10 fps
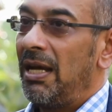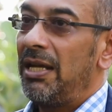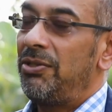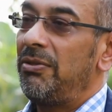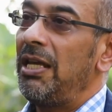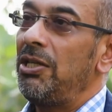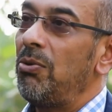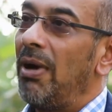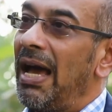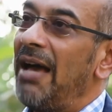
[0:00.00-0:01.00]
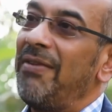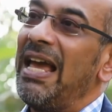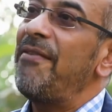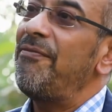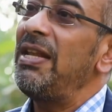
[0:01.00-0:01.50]
And today you have
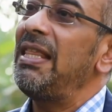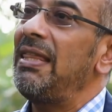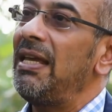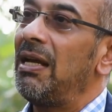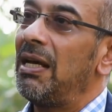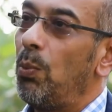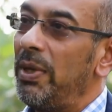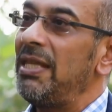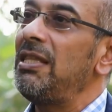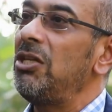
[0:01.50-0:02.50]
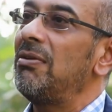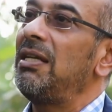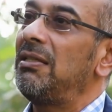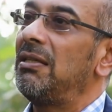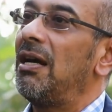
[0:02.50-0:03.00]
everything within the
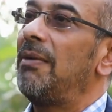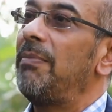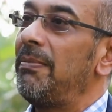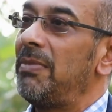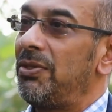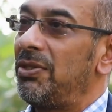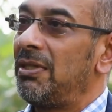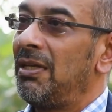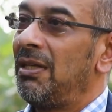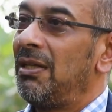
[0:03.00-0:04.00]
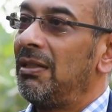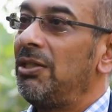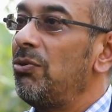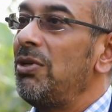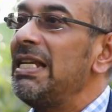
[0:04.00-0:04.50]
United Arab Emirates.
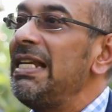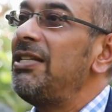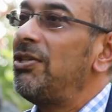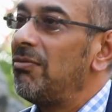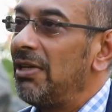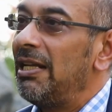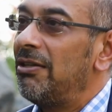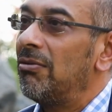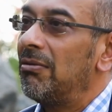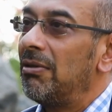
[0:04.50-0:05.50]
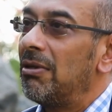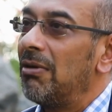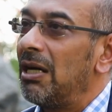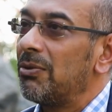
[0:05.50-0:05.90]
You don't need to really go